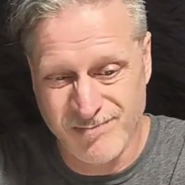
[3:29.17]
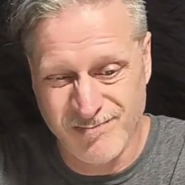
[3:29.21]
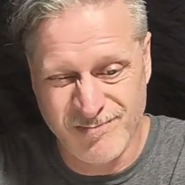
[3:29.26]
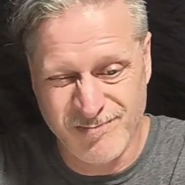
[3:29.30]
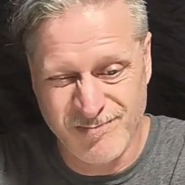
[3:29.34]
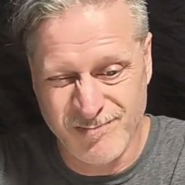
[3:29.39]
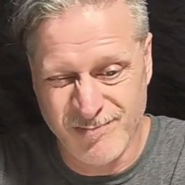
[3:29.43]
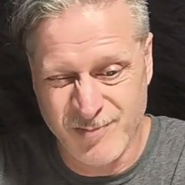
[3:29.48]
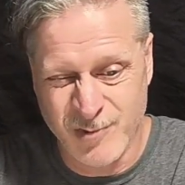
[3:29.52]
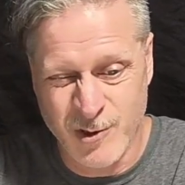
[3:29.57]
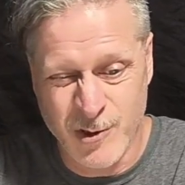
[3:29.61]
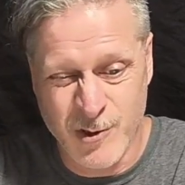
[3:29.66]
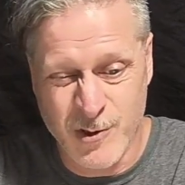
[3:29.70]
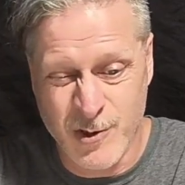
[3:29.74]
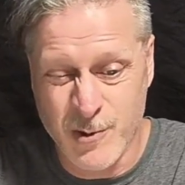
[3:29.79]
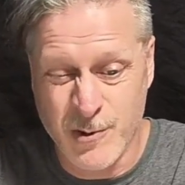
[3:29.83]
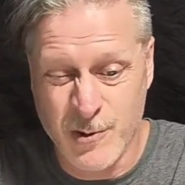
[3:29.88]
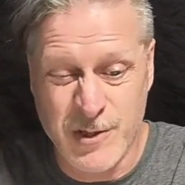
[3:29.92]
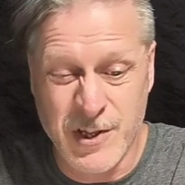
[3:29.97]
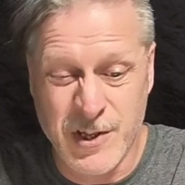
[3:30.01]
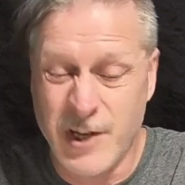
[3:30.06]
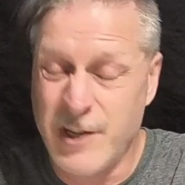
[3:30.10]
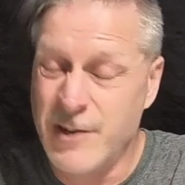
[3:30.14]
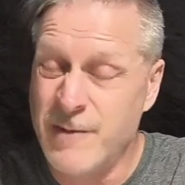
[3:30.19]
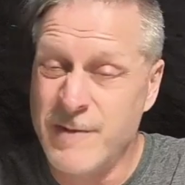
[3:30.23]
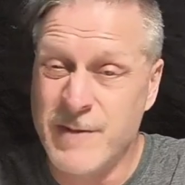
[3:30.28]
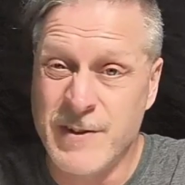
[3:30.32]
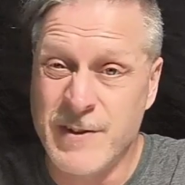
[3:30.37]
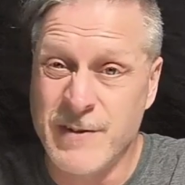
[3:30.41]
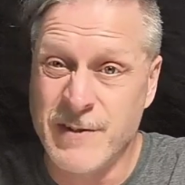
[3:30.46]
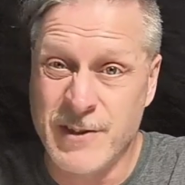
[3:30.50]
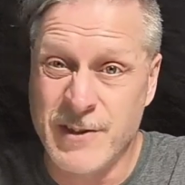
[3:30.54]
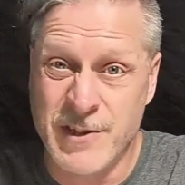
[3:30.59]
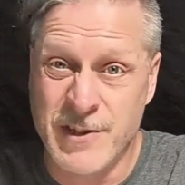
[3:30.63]
there's no sign of
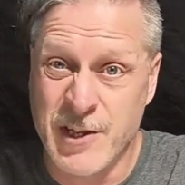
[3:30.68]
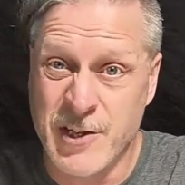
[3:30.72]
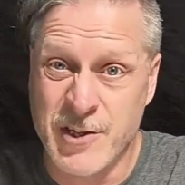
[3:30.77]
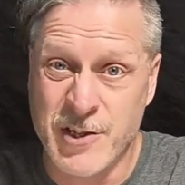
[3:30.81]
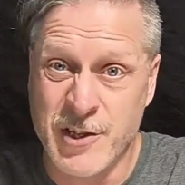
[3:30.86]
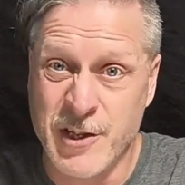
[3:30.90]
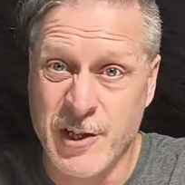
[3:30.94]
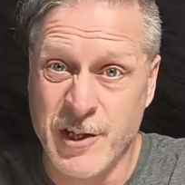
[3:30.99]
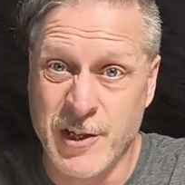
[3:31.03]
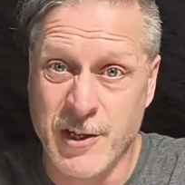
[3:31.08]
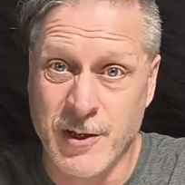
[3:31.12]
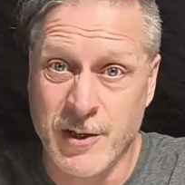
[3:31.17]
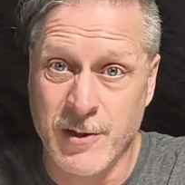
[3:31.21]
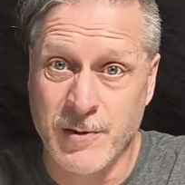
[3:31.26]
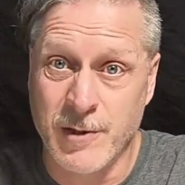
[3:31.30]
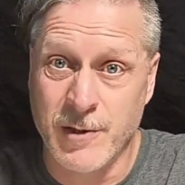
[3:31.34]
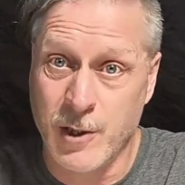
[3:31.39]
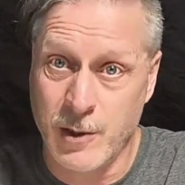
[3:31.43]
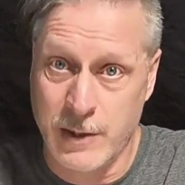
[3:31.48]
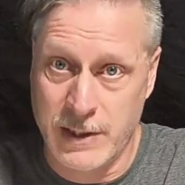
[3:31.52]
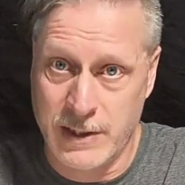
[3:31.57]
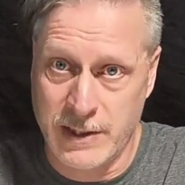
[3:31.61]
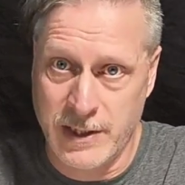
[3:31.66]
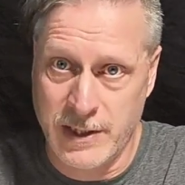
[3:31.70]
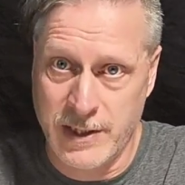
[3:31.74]
civilization there currently.